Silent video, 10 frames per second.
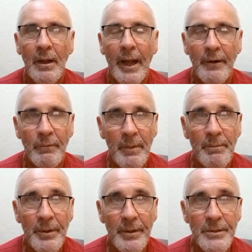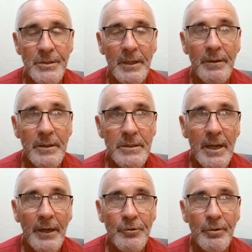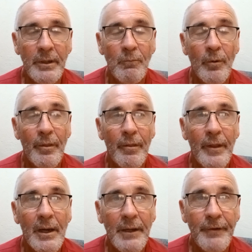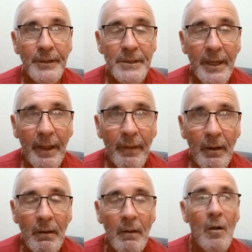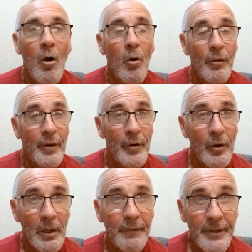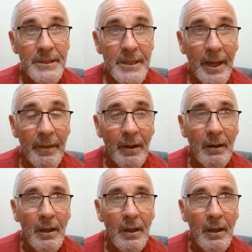And remember this, in this country, whether they're living together or they're not living together,